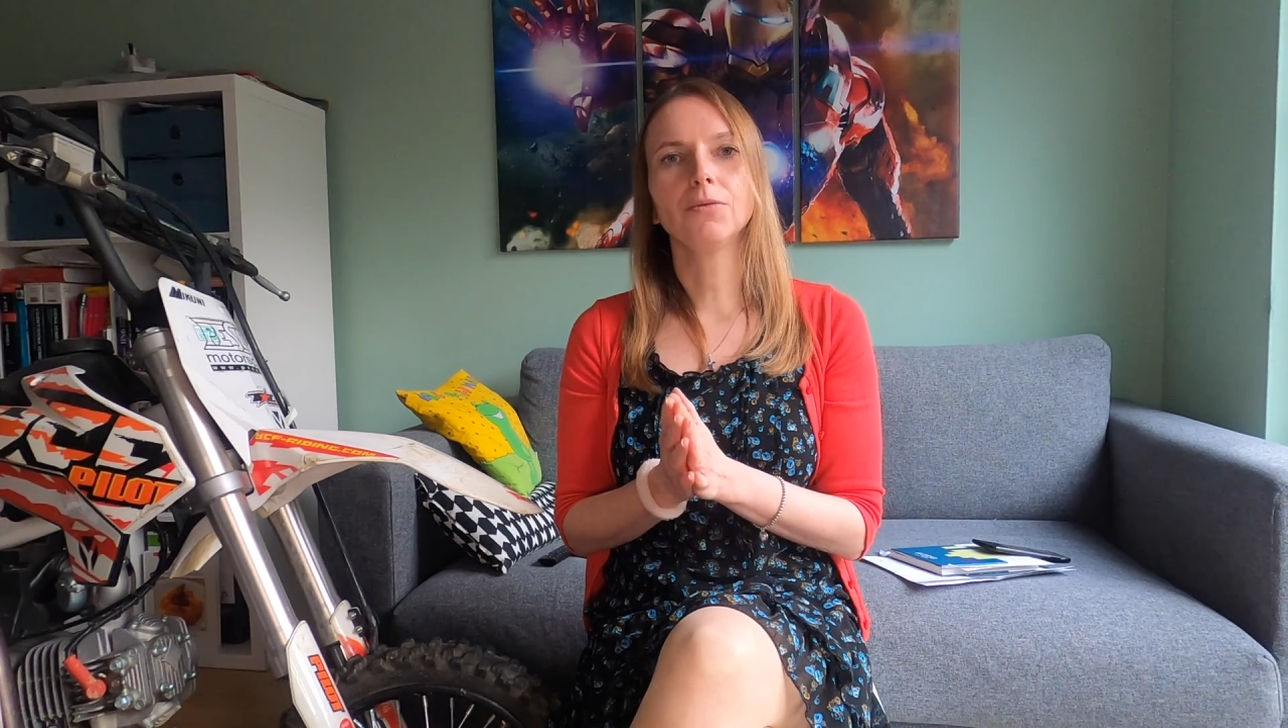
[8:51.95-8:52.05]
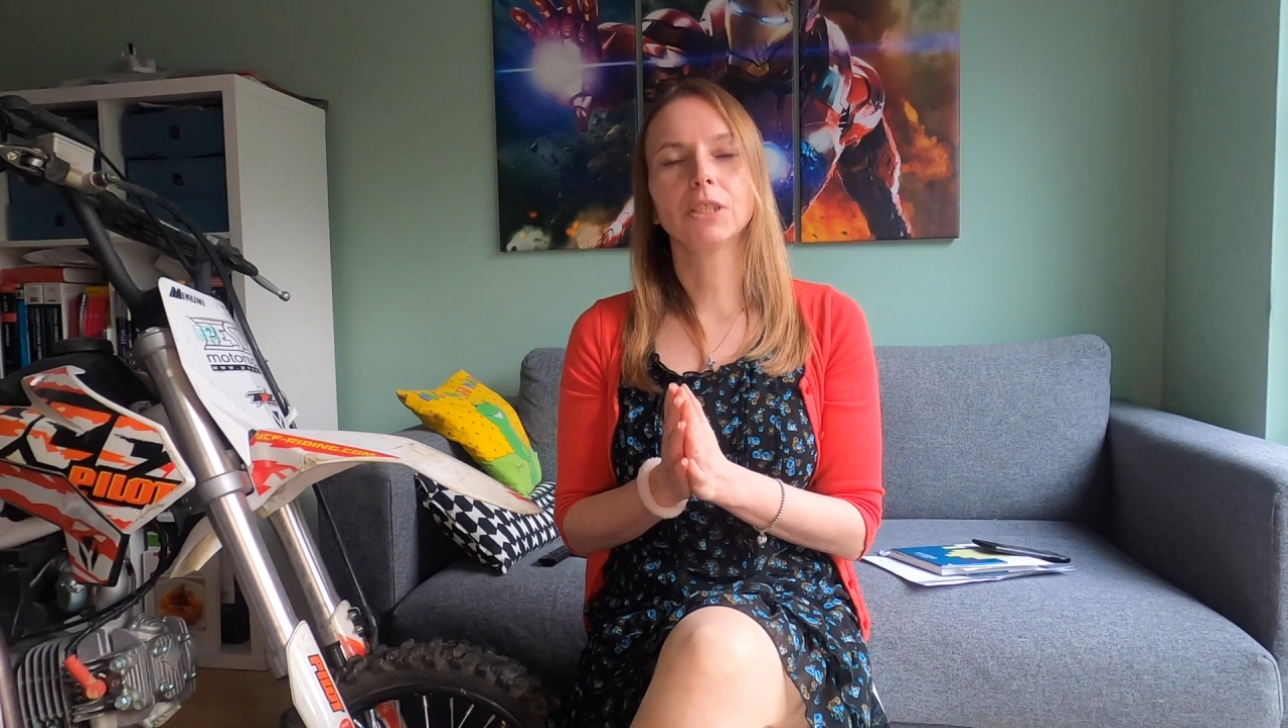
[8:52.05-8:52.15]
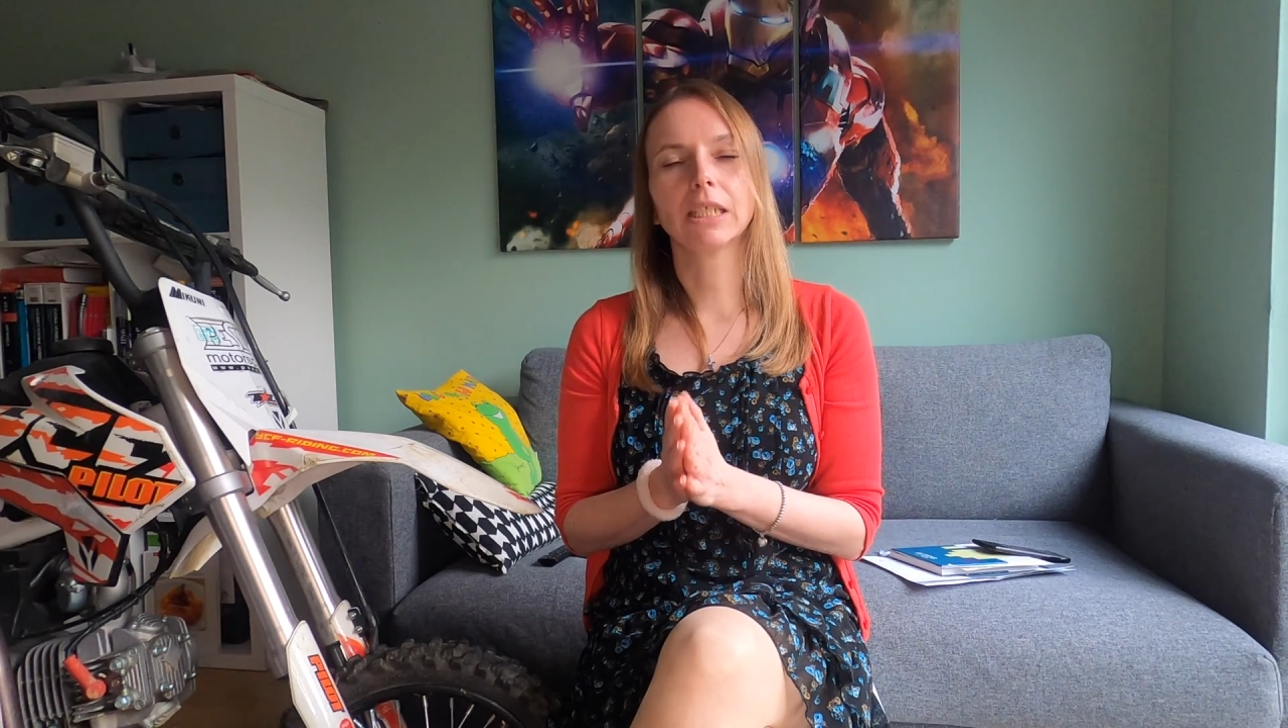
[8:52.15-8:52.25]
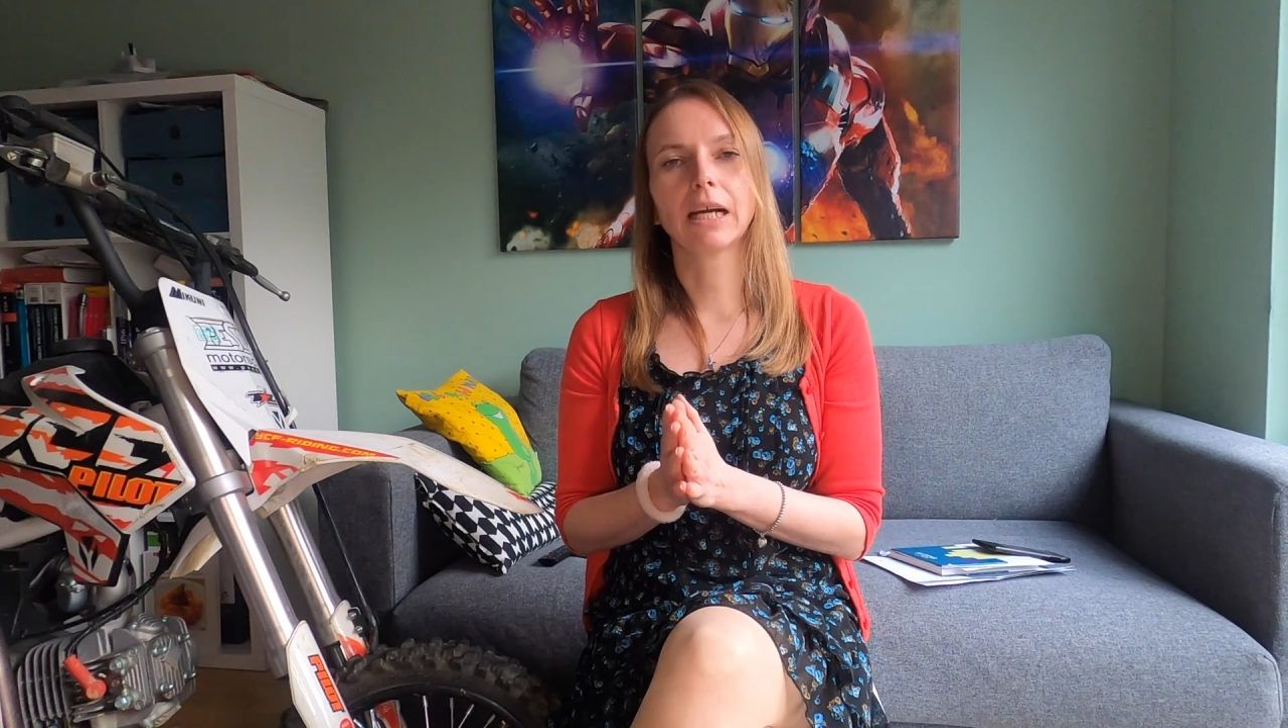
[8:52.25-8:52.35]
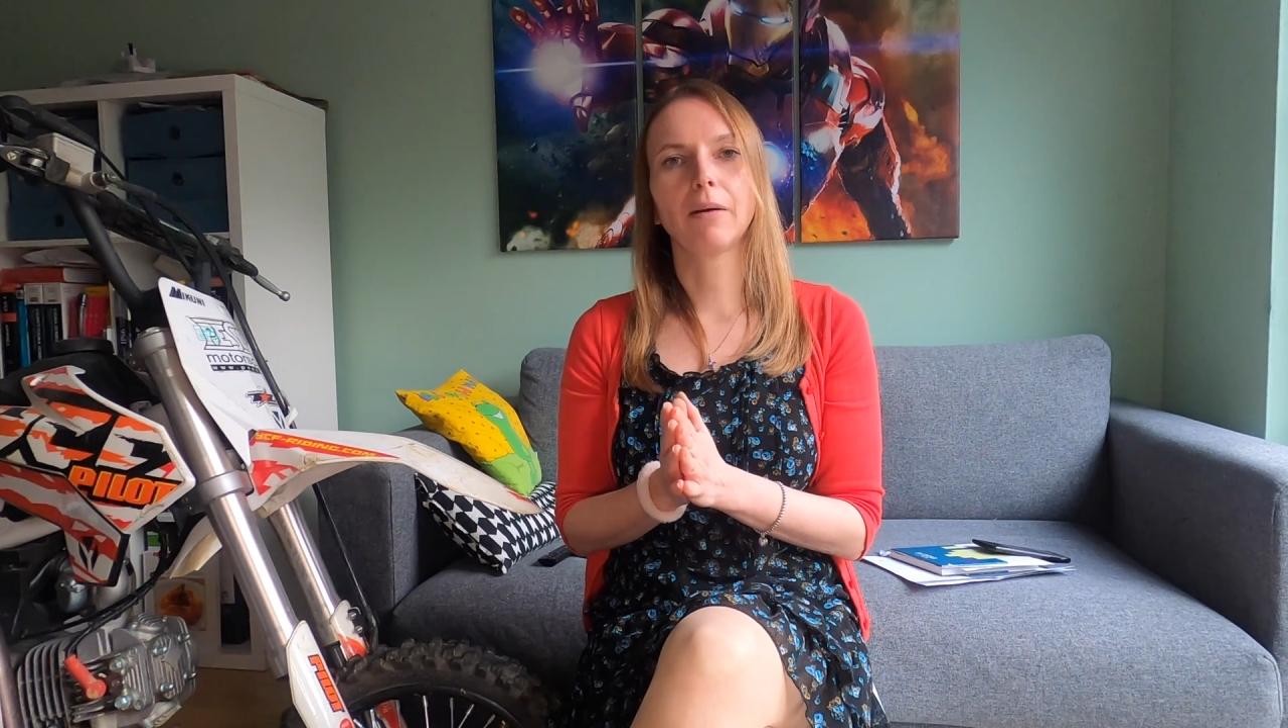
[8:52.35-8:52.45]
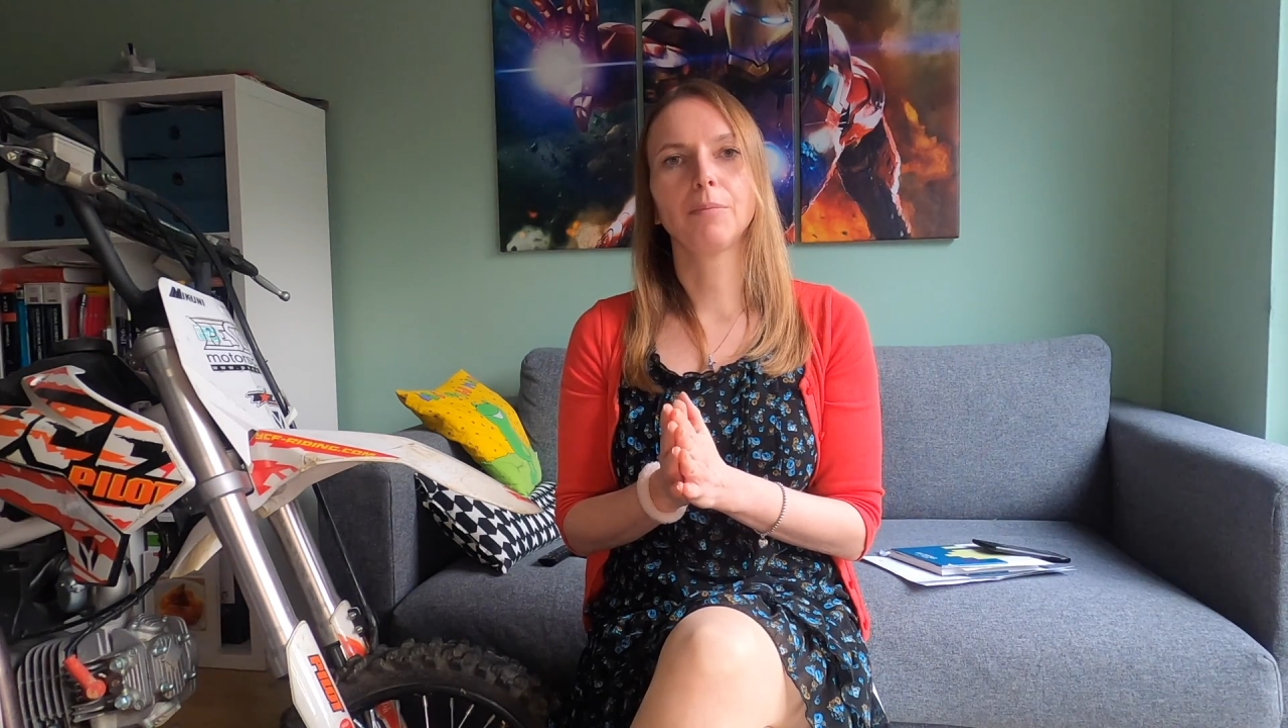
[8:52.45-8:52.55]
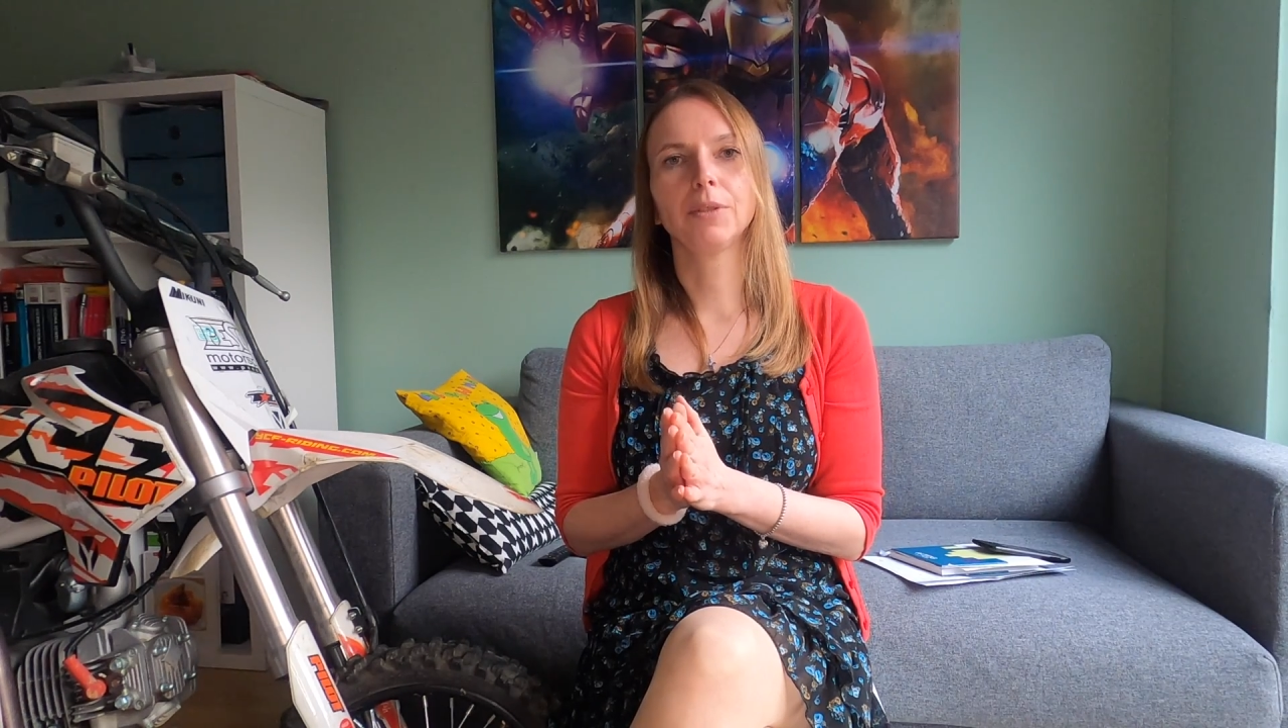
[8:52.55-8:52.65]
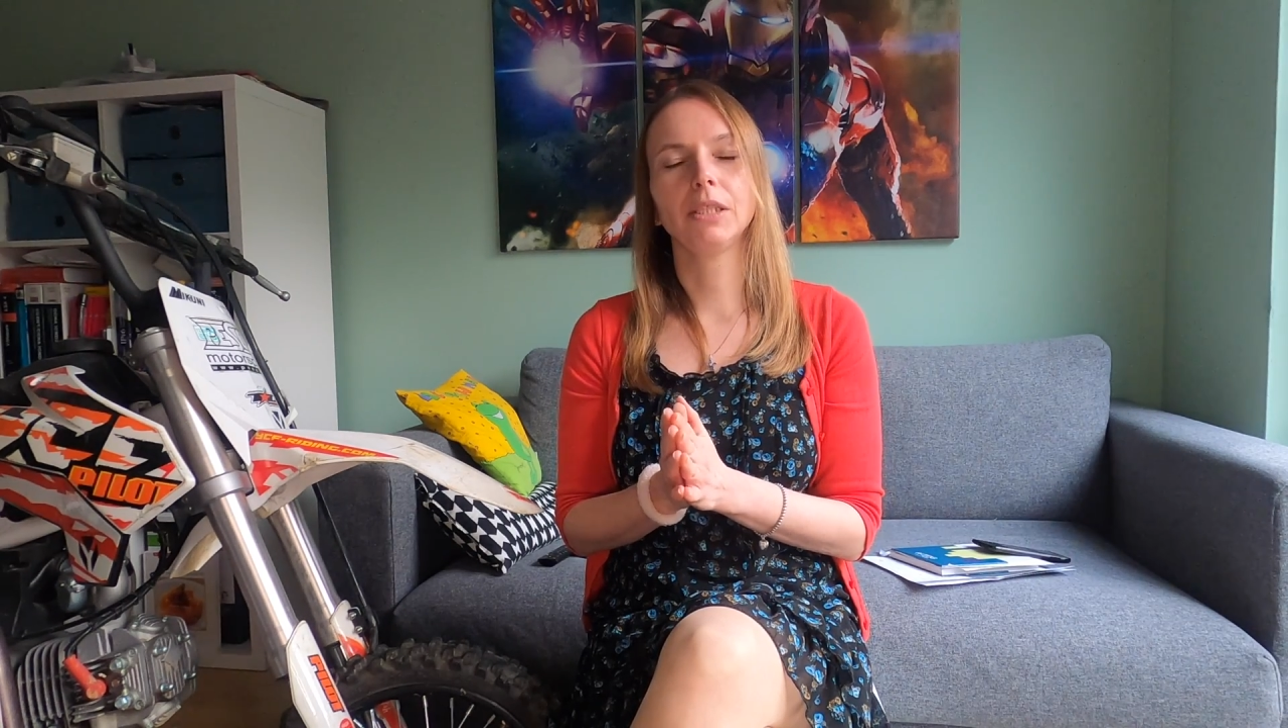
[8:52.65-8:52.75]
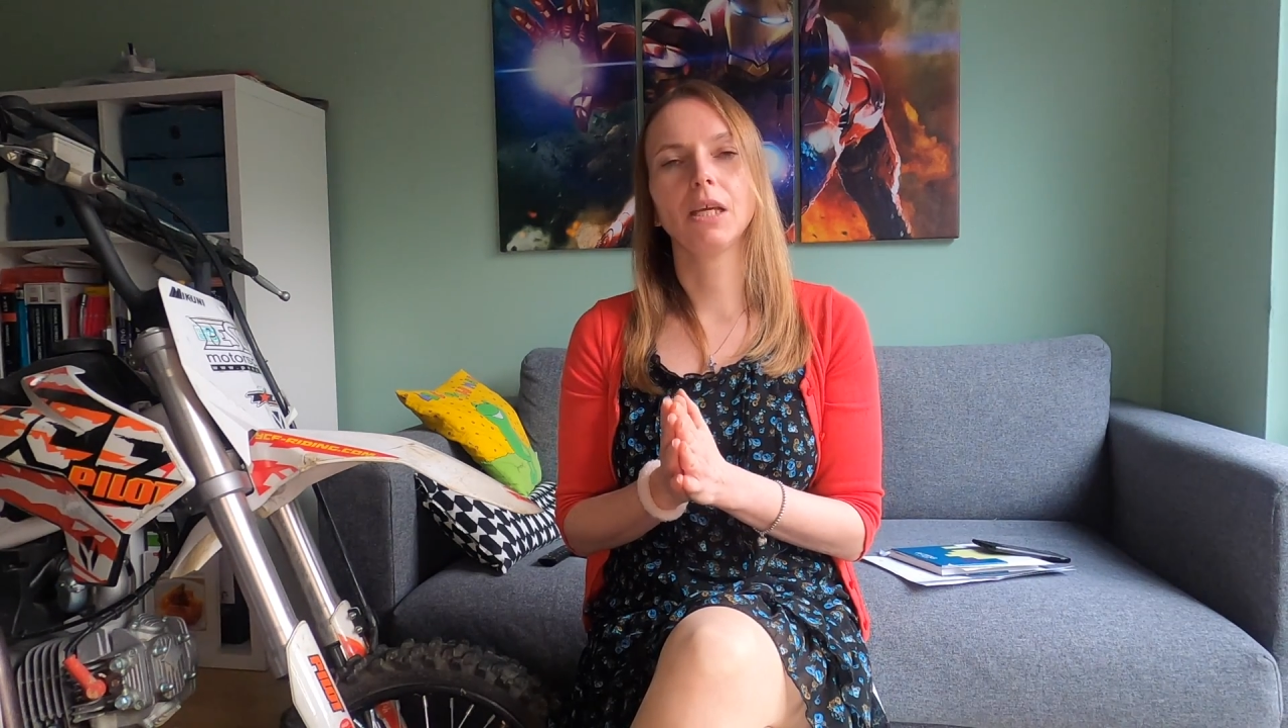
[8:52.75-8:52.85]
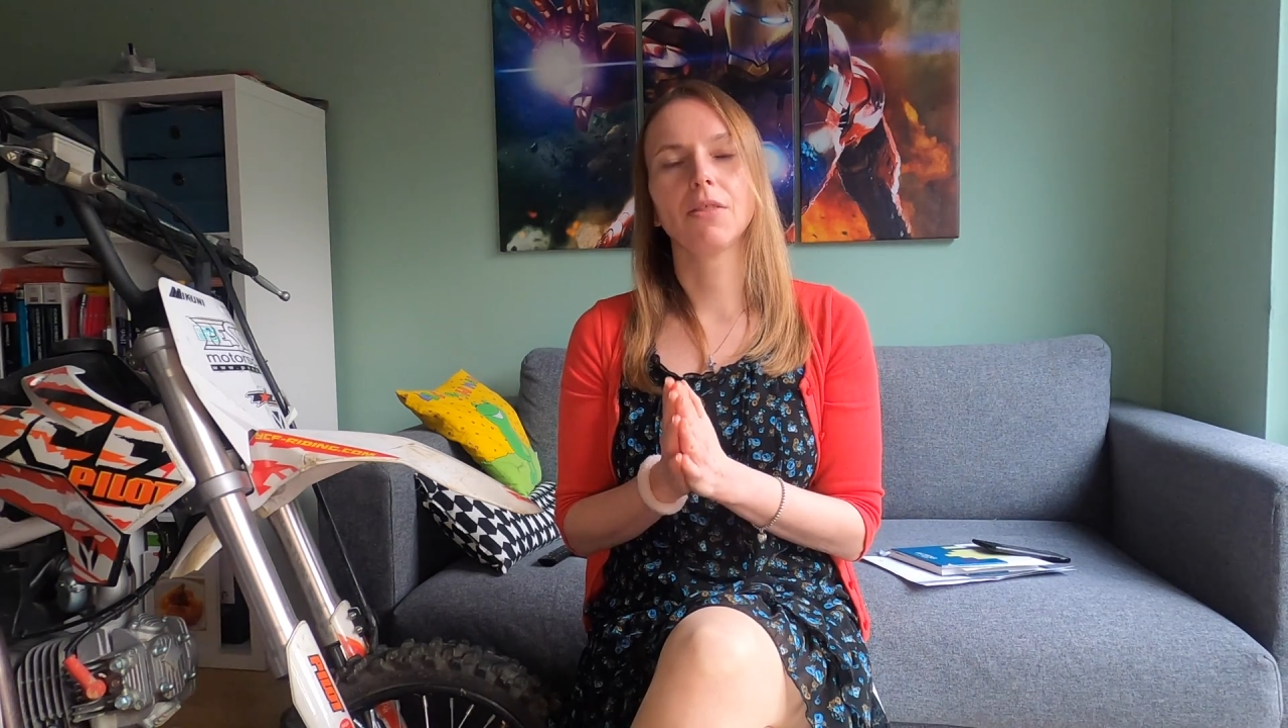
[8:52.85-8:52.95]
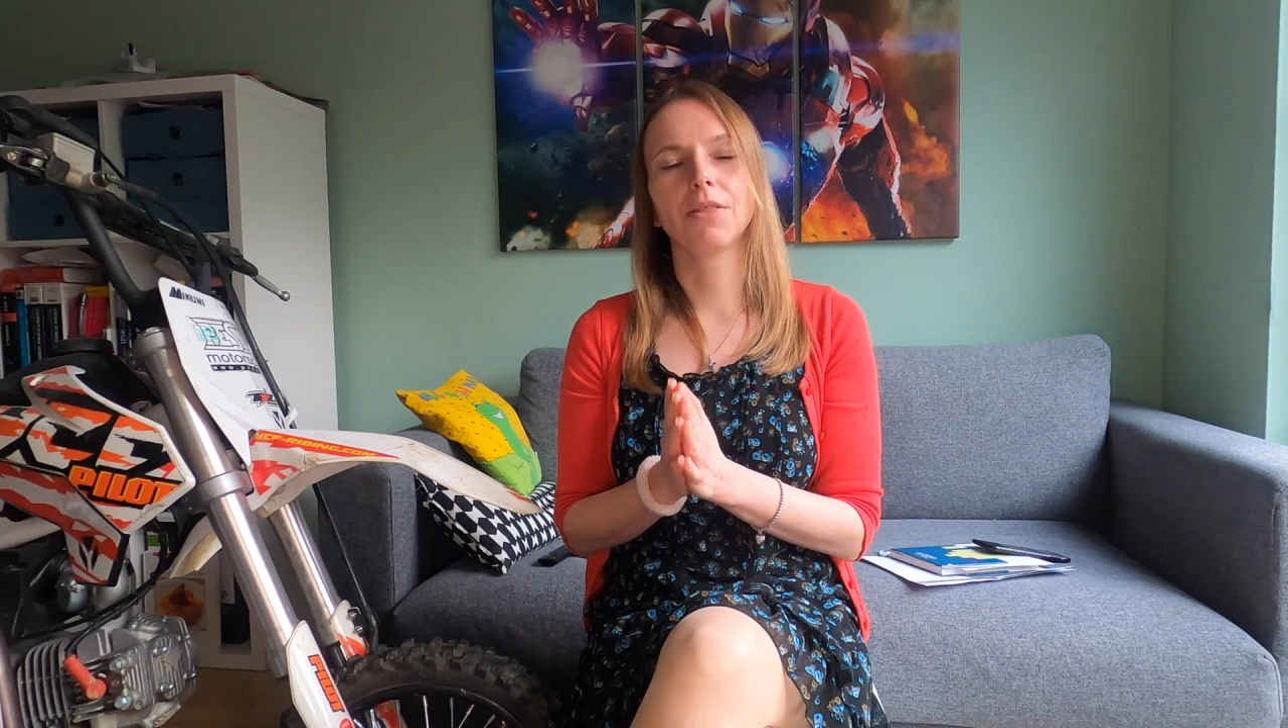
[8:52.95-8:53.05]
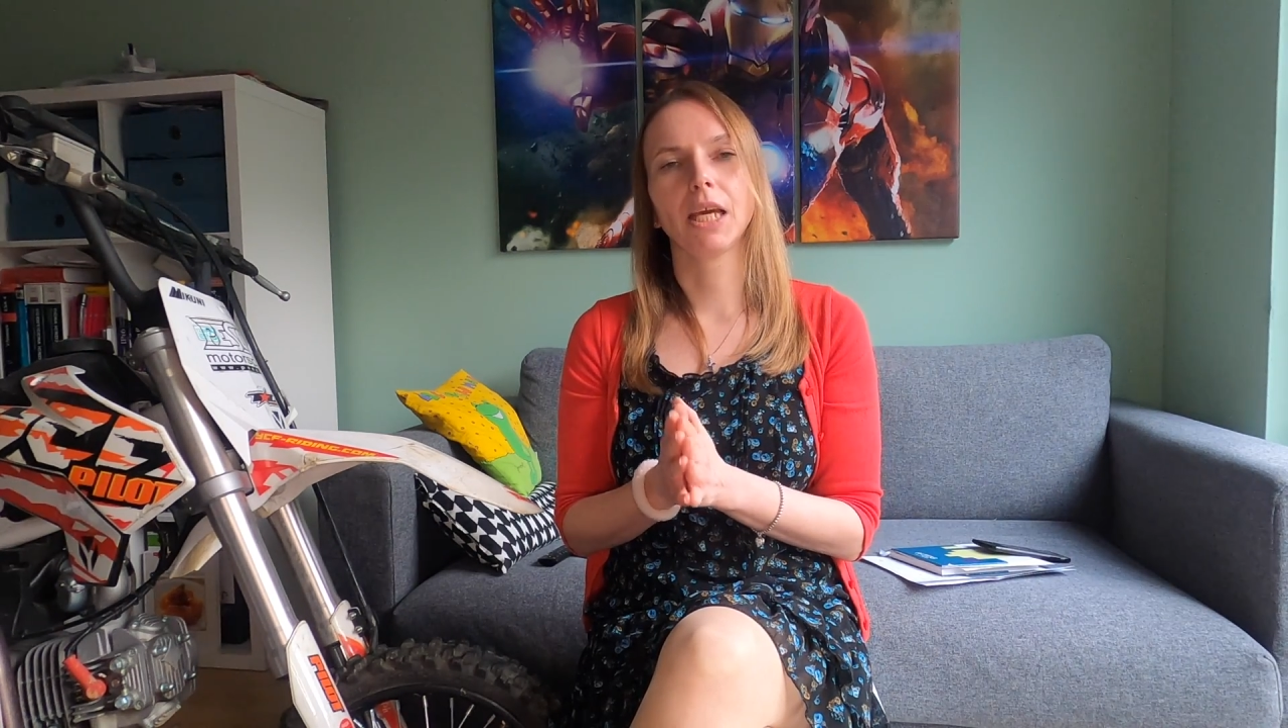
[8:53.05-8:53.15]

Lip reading: for the company,